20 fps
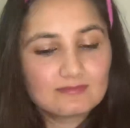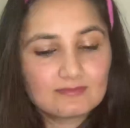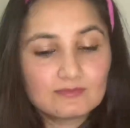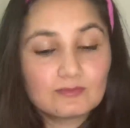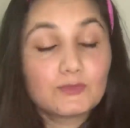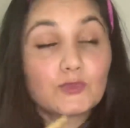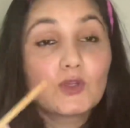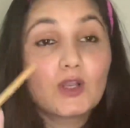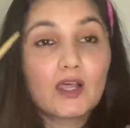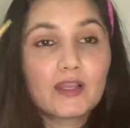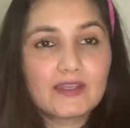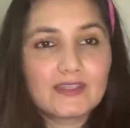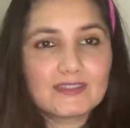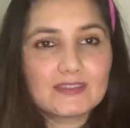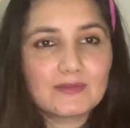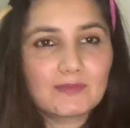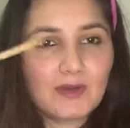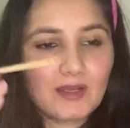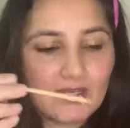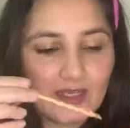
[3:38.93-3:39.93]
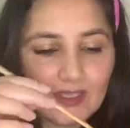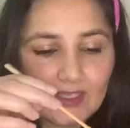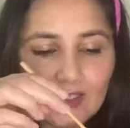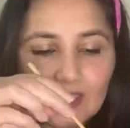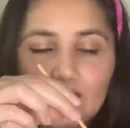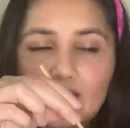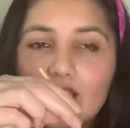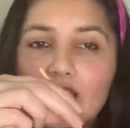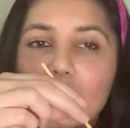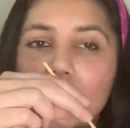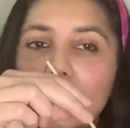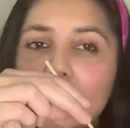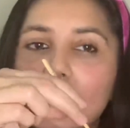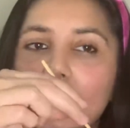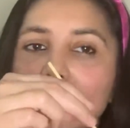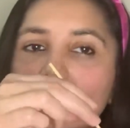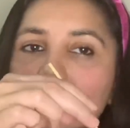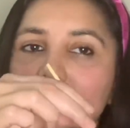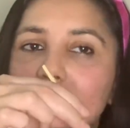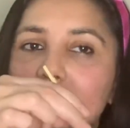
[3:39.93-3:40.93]
Purane zamane ke
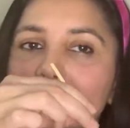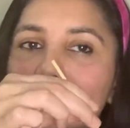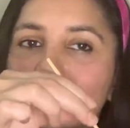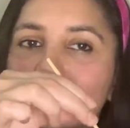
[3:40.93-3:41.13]
khayalat.